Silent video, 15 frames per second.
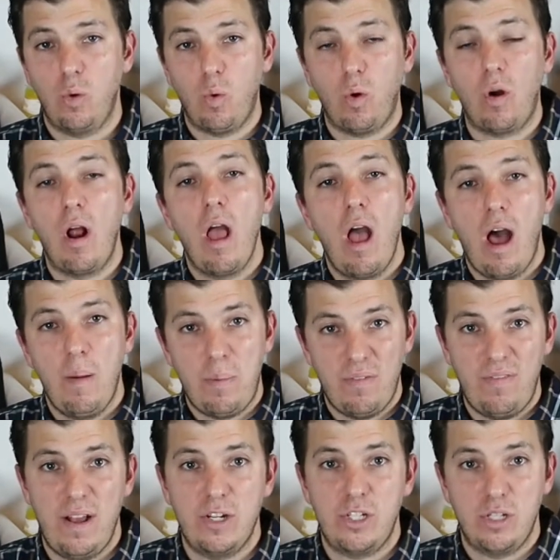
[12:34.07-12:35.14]
or a
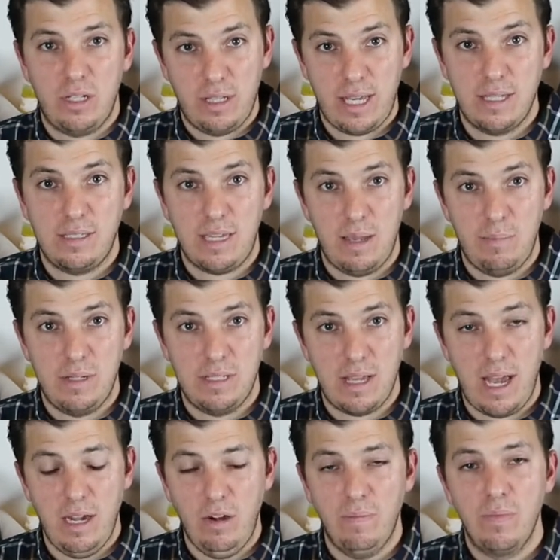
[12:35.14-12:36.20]
professional landscape
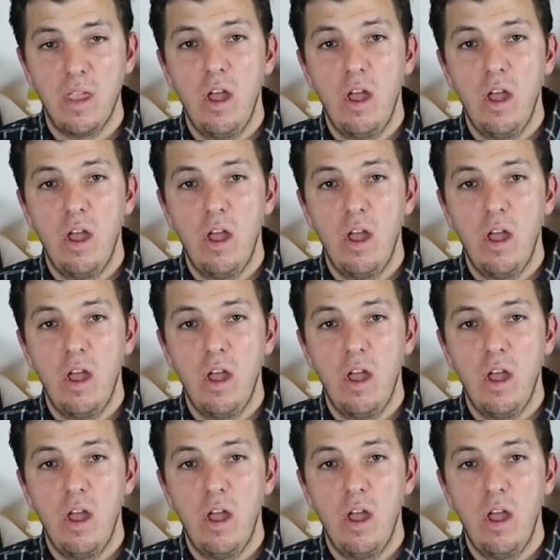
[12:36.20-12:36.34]
designer.